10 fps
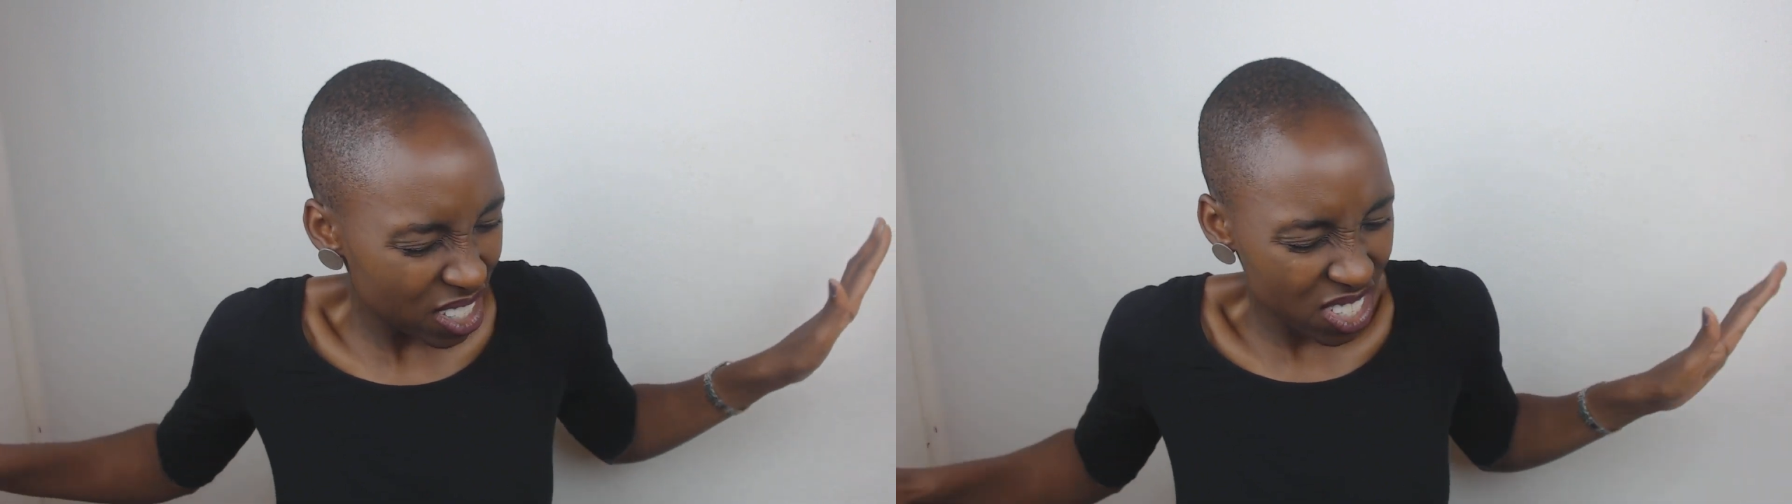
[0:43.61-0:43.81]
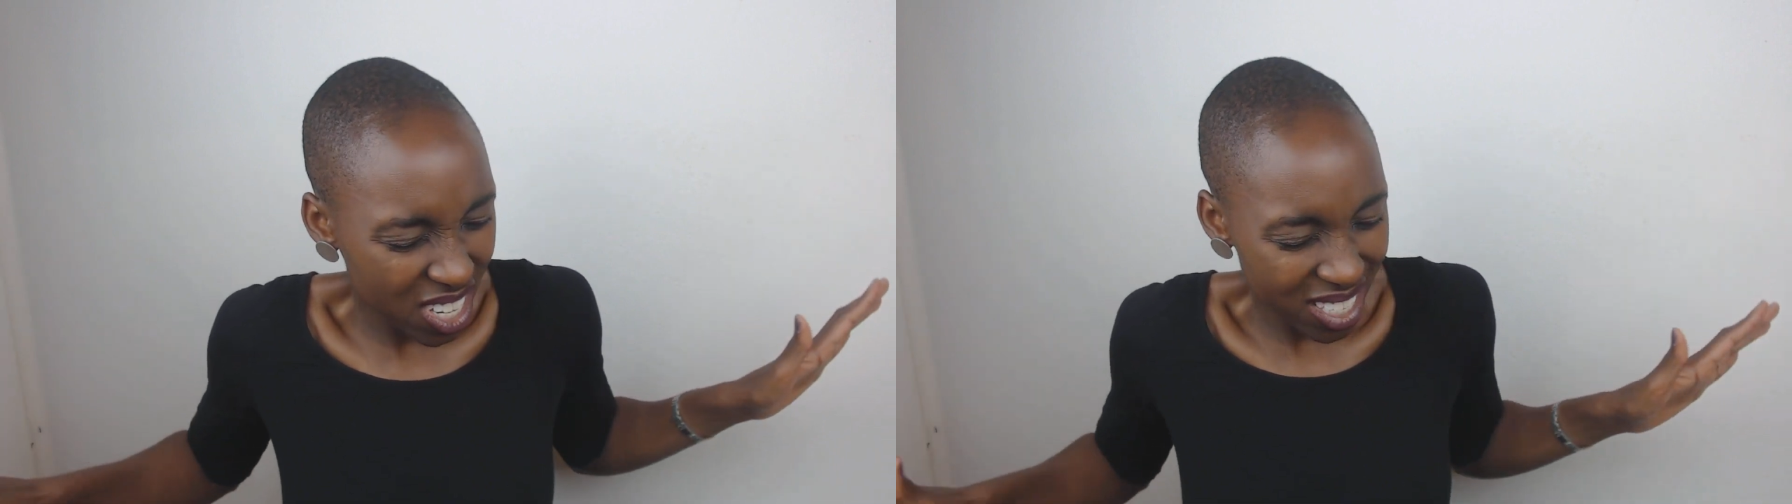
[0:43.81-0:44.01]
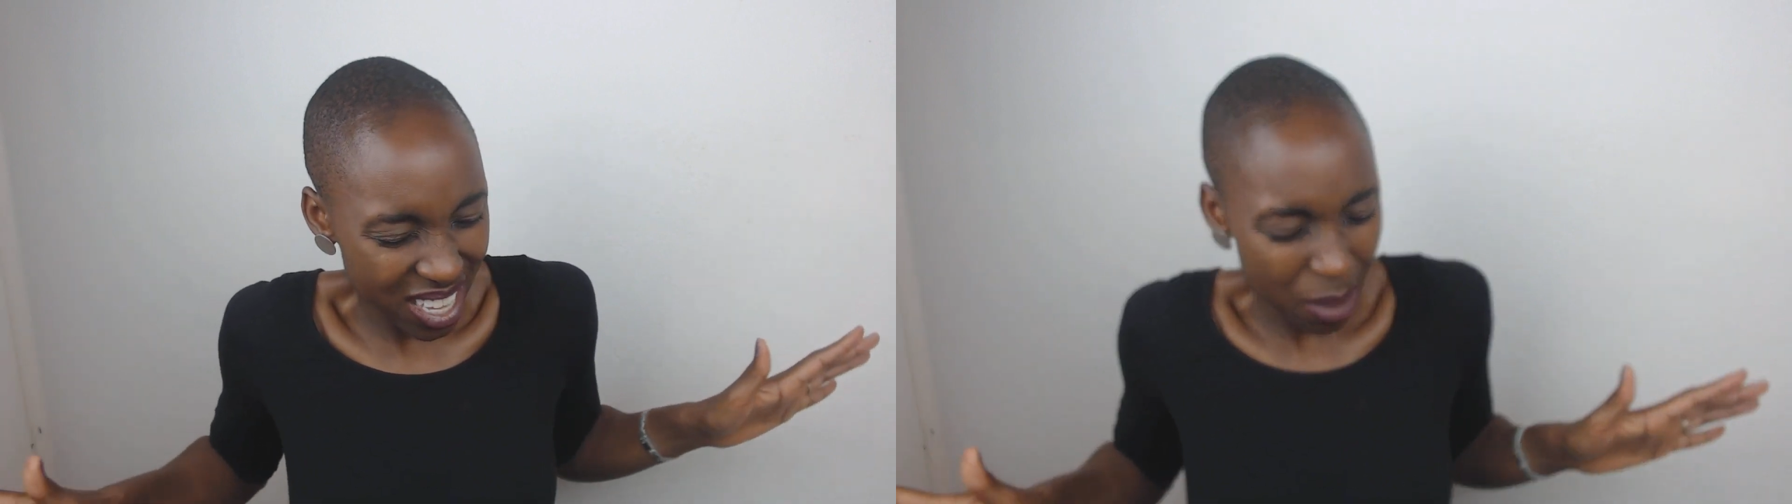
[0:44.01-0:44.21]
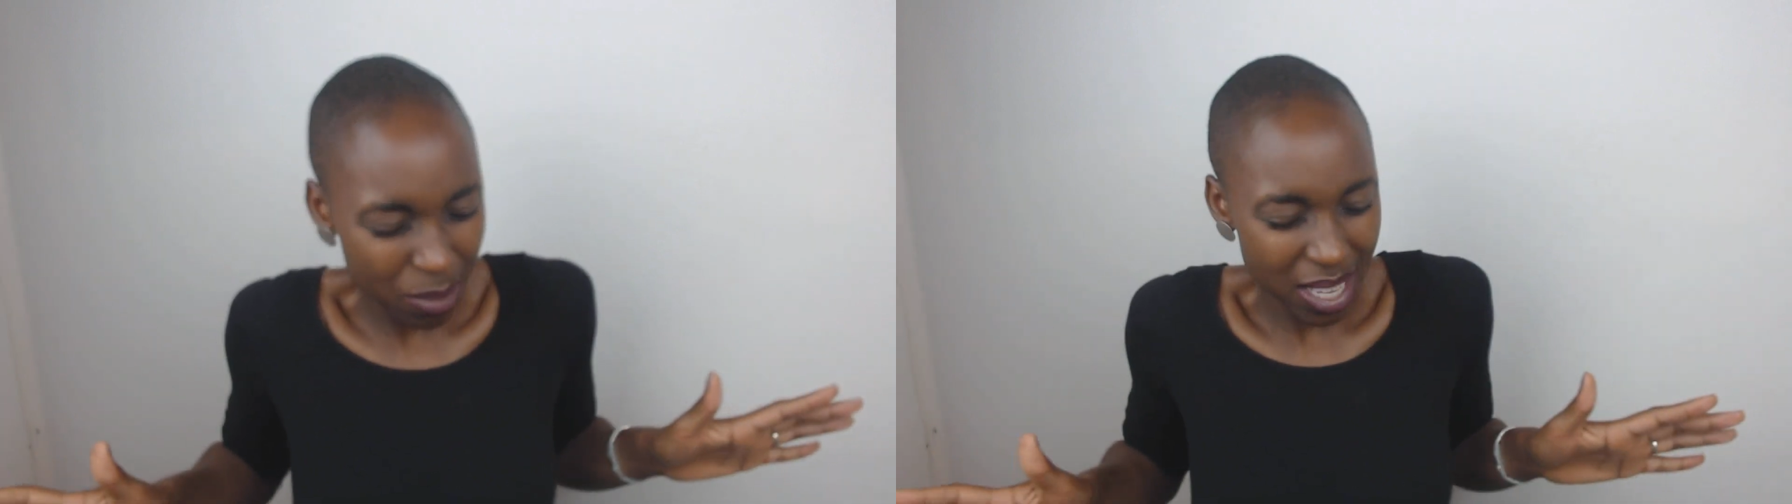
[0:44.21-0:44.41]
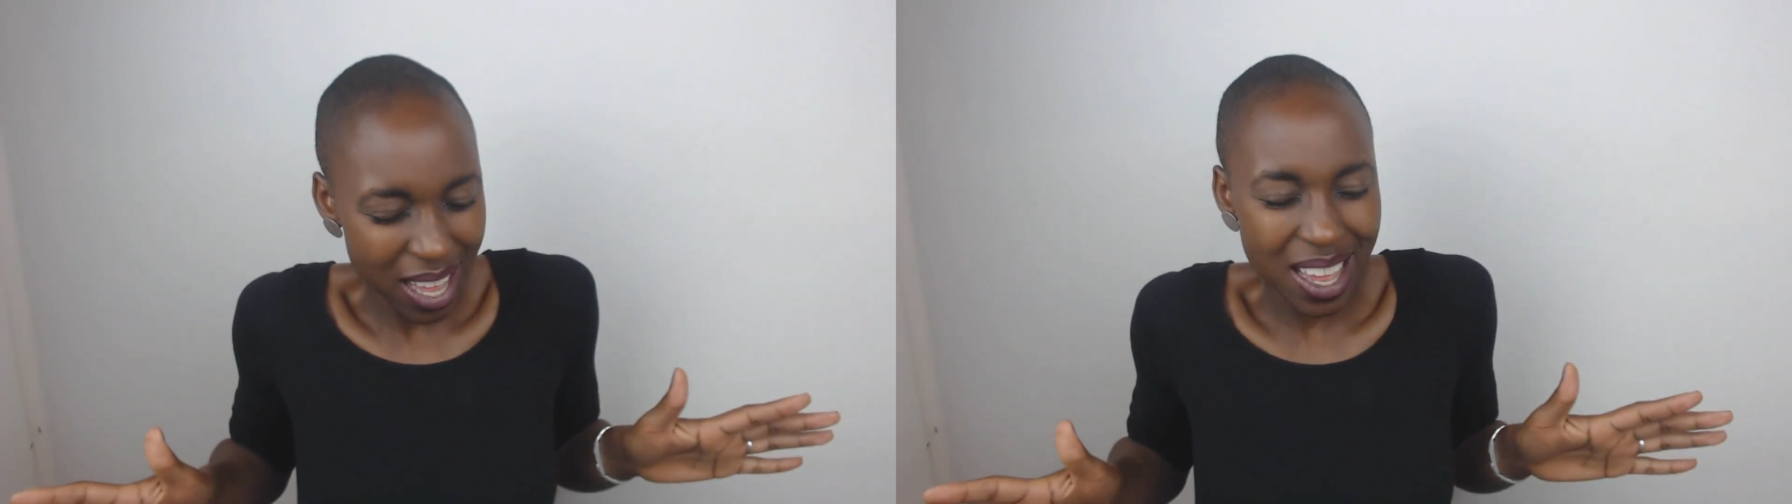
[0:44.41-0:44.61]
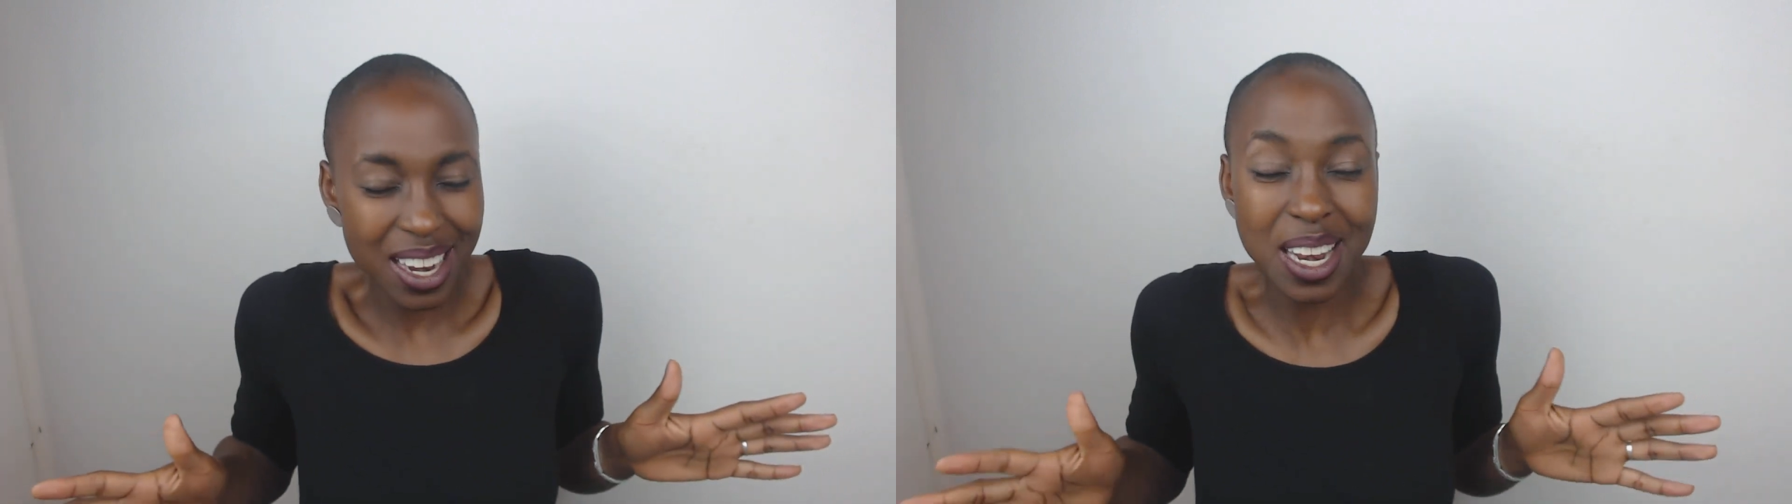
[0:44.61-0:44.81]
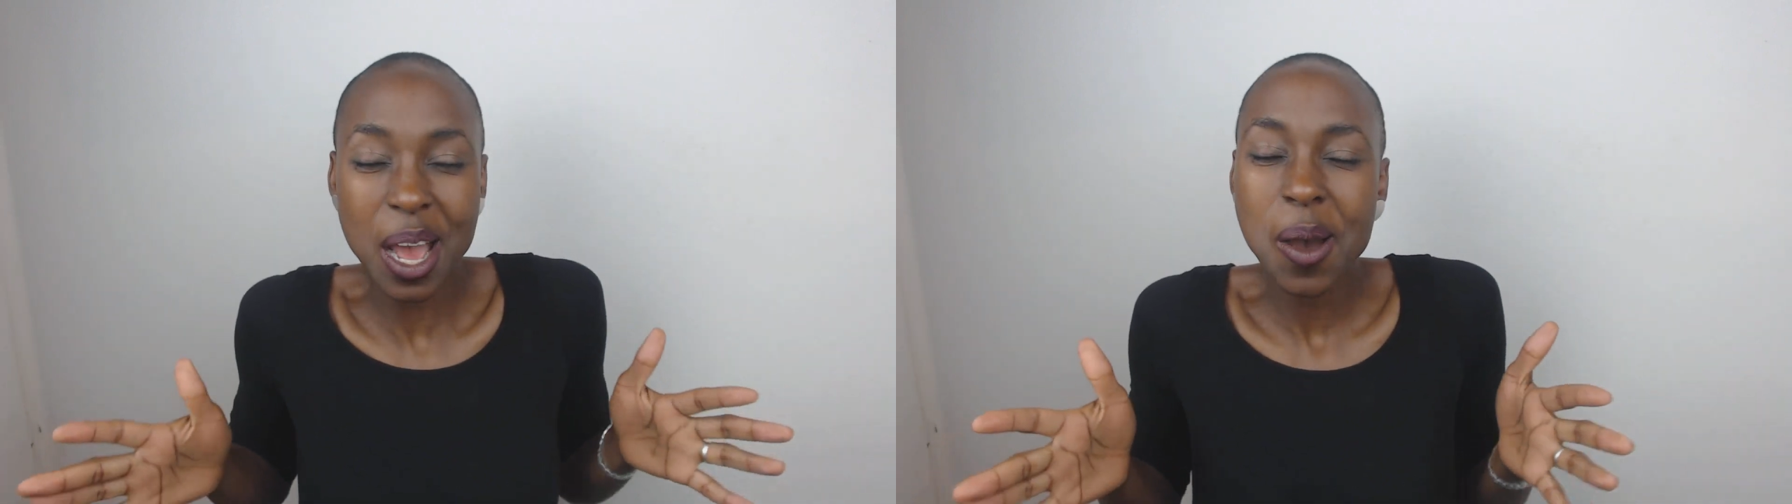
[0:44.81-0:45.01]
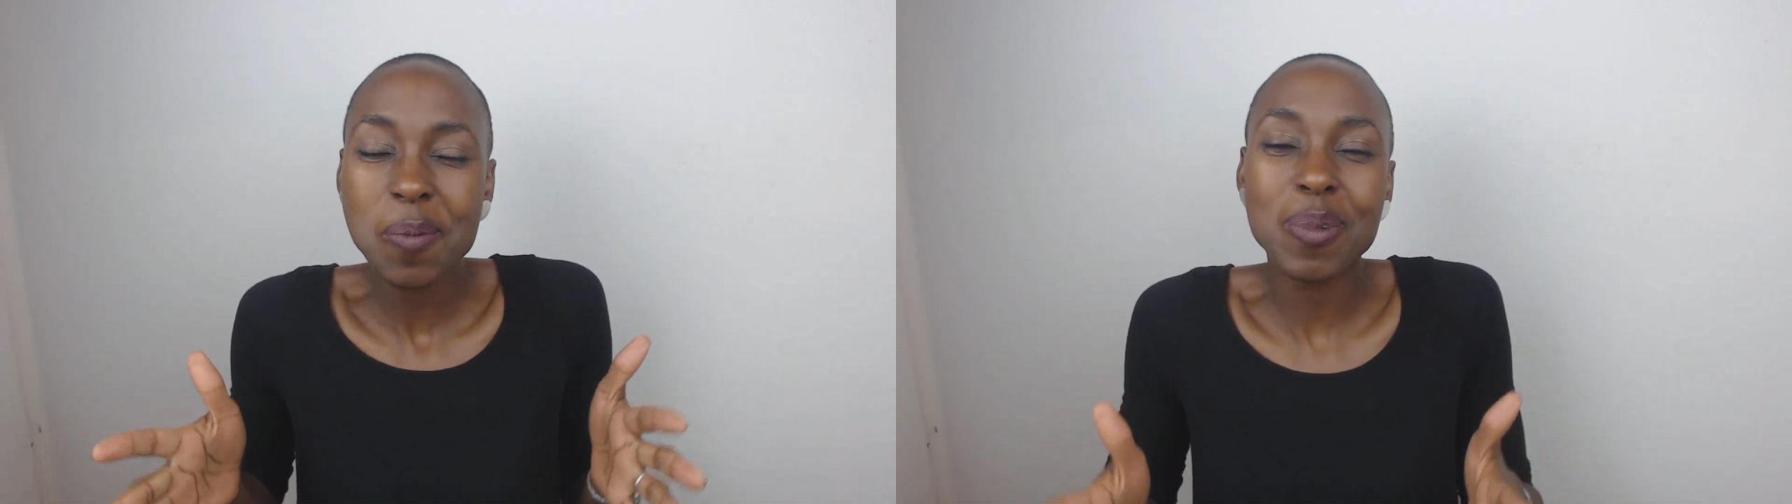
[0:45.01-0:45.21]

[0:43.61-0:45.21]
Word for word: because she's hemmed in